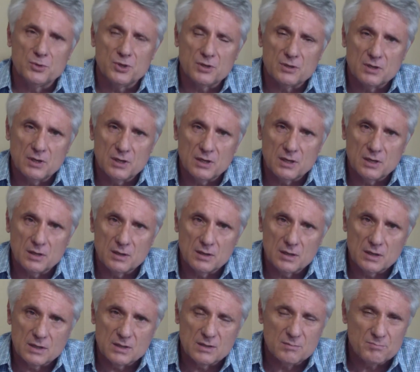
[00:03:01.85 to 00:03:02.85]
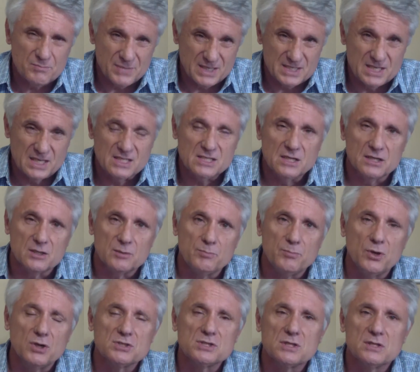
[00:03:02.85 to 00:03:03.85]
put essentially a
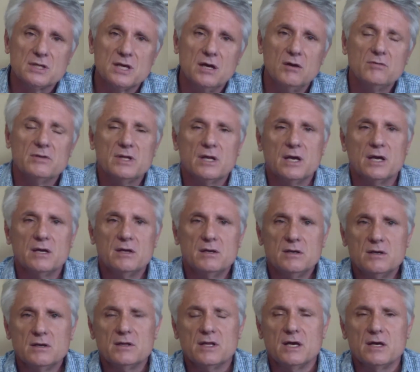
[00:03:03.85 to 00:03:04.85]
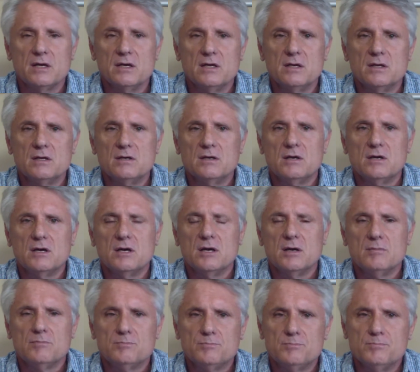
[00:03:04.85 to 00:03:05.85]
deposit down. They
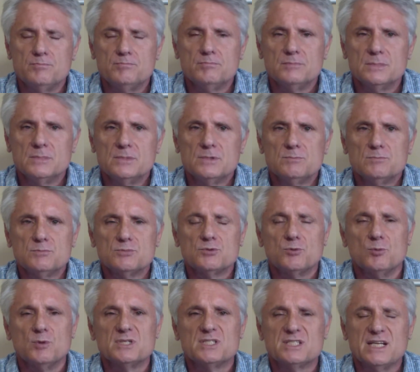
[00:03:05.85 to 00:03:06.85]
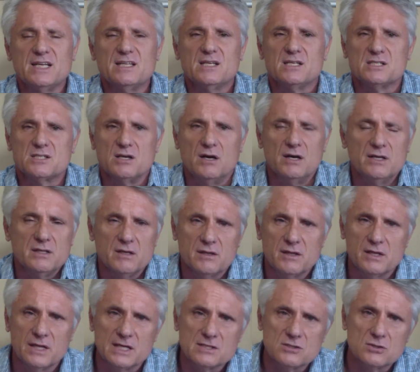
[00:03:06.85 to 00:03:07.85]
almost set aside, I
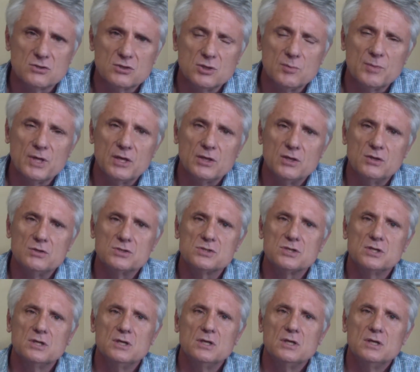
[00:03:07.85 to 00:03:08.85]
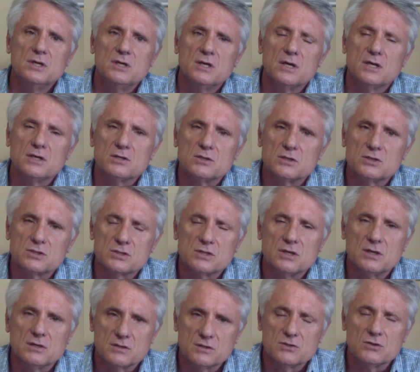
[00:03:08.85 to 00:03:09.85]
think that's the term they use,
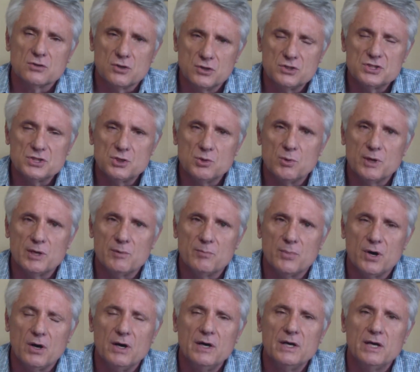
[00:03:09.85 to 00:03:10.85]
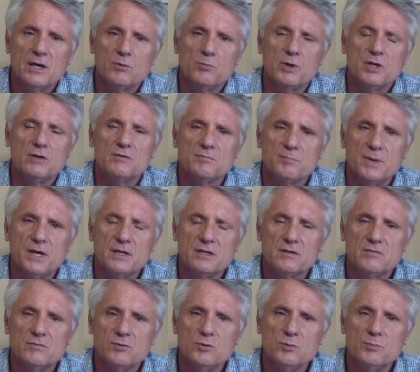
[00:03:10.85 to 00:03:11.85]
goods you want to buy, and when you've paid
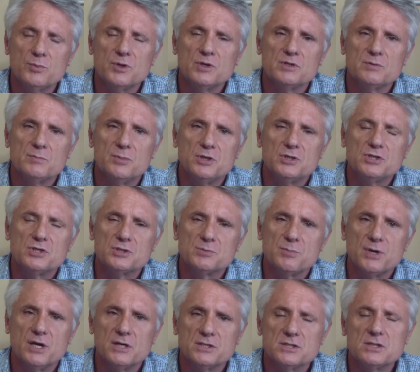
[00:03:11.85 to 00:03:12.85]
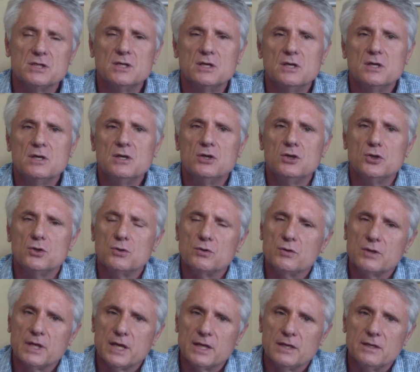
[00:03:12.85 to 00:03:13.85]
the full purchase price,
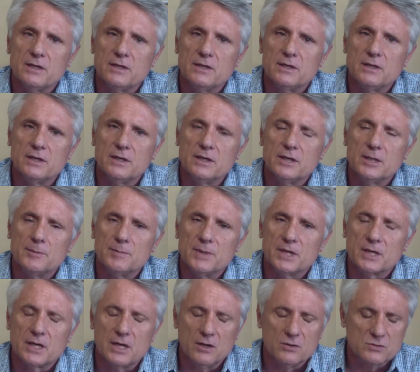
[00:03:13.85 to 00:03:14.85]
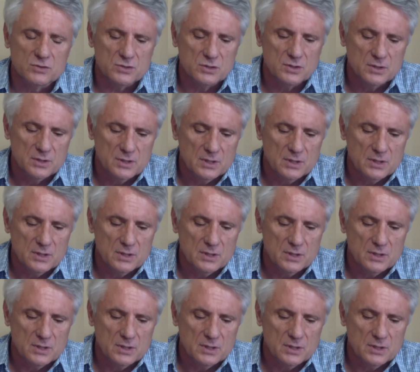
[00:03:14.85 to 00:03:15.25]
you then account